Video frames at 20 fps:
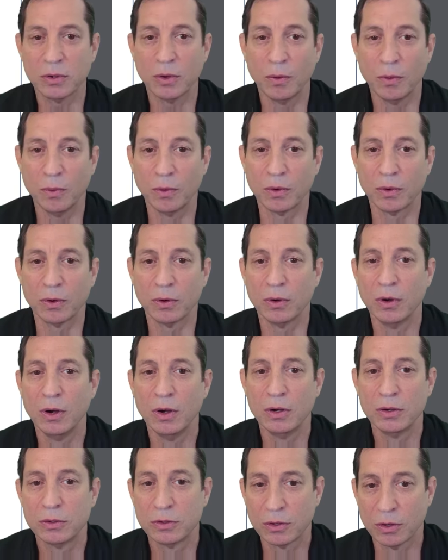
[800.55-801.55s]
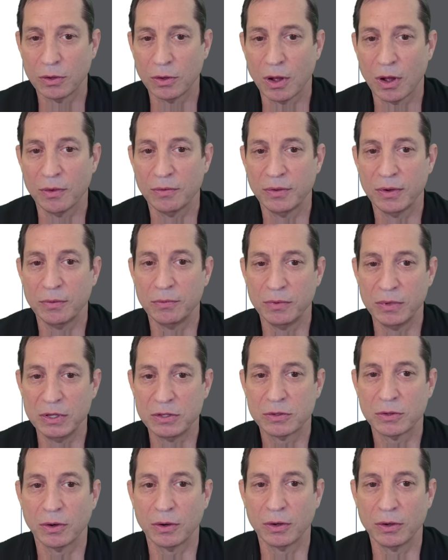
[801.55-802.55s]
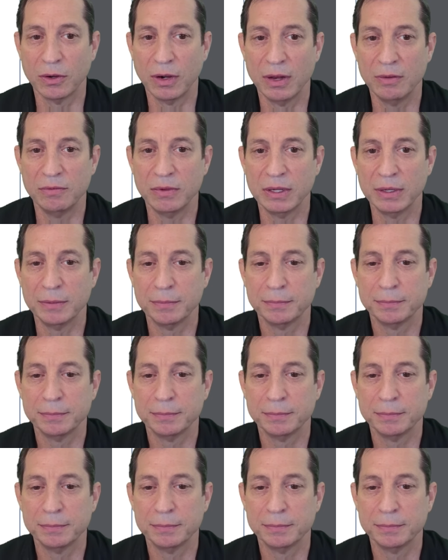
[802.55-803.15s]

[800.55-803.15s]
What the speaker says: or turn off and restart your Envy.